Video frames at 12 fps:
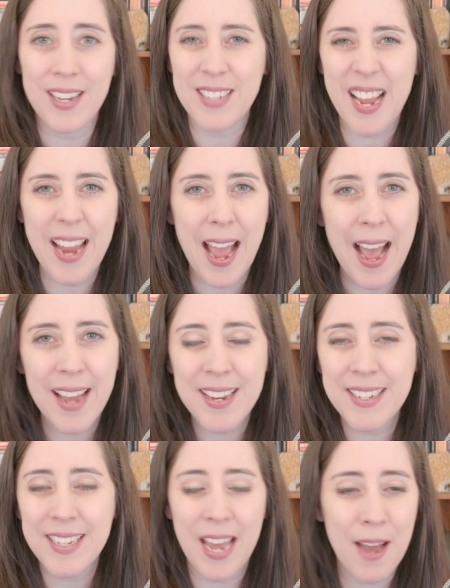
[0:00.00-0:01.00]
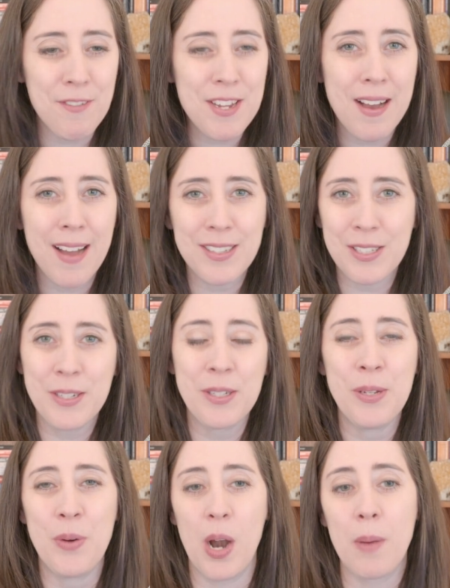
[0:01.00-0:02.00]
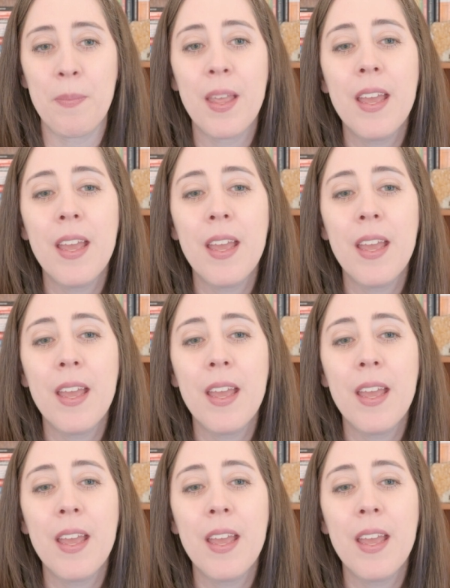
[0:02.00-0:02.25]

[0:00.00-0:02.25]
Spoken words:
I add in caveats galore.